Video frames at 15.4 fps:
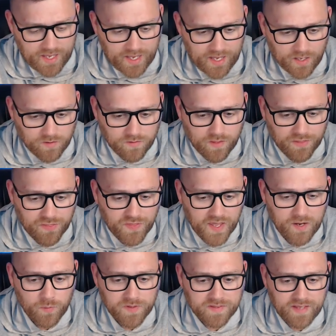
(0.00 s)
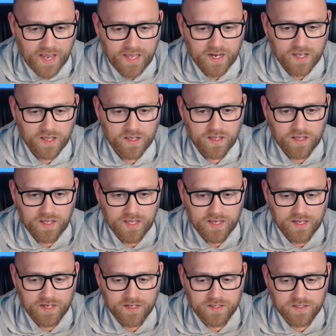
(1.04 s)
And the thing with data
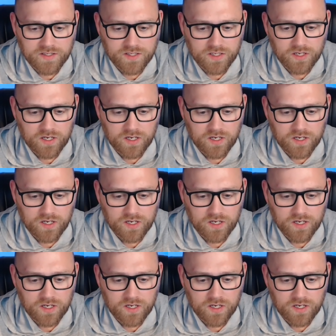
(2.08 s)
is,